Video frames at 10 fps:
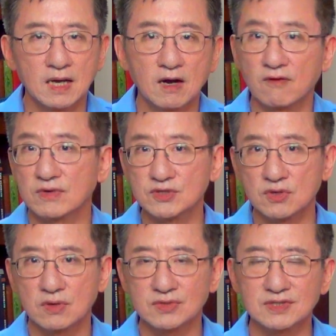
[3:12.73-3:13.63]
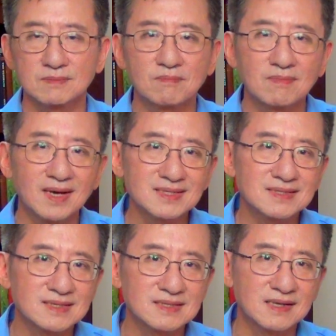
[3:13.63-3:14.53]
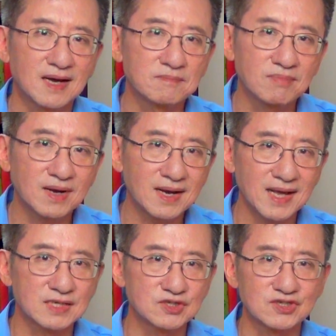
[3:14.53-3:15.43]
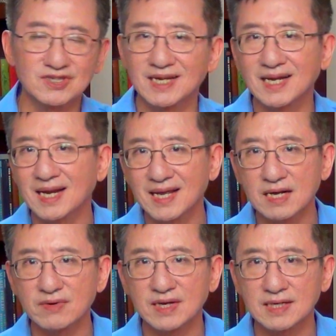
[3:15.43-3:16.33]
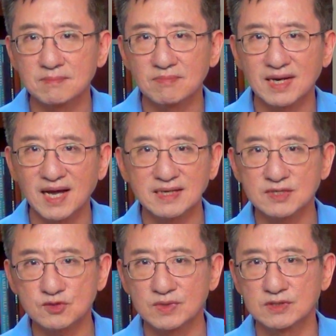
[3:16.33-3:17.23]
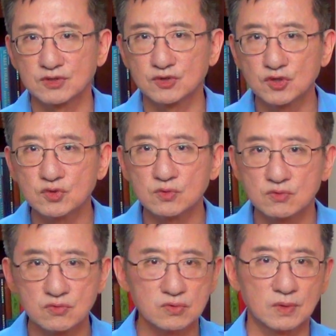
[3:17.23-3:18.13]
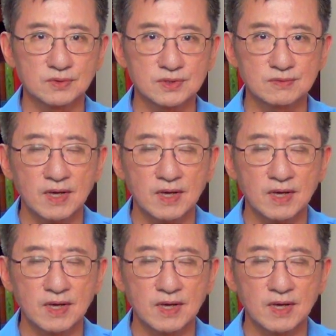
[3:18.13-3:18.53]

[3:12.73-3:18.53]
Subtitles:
Officials must sign pledges declaring compliance with the new rules.